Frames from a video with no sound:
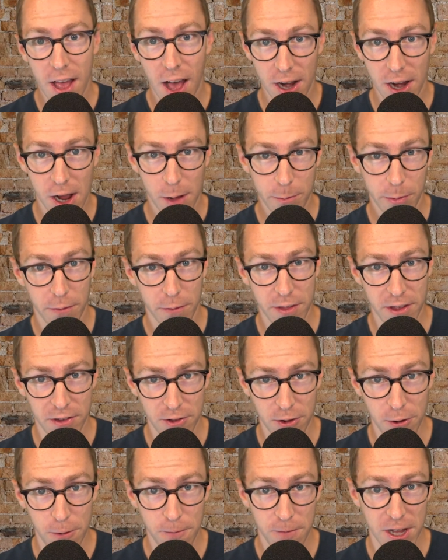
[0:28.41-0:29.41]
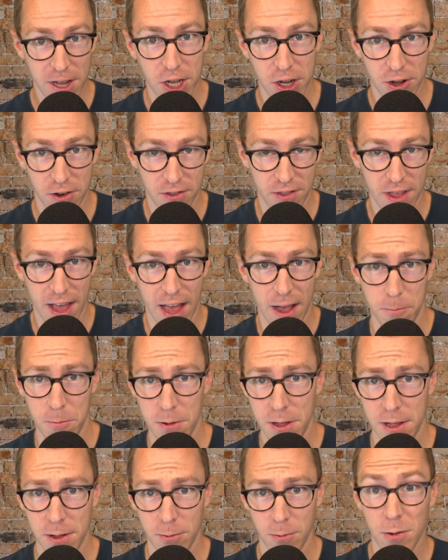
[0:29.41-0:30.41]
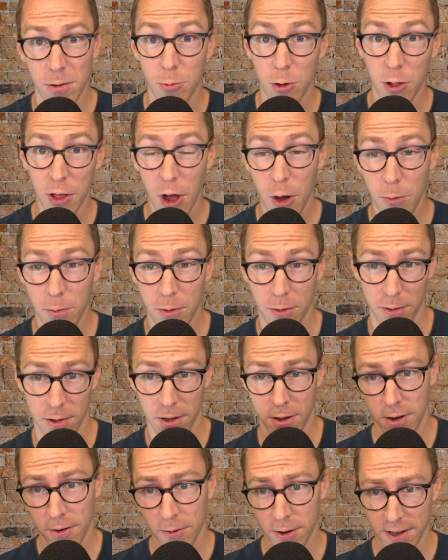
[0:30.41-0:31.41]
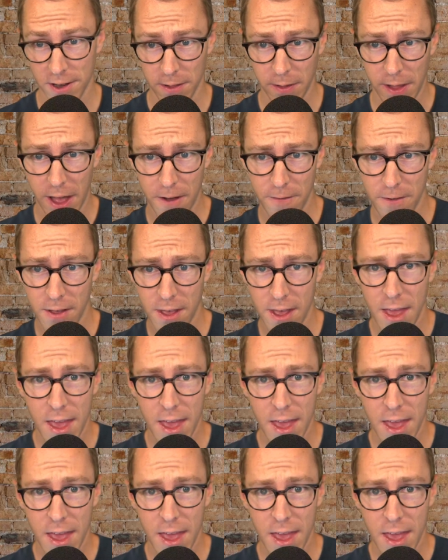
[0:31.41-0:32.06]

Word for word: a couple of these new features that we really hope you're, you're going to love.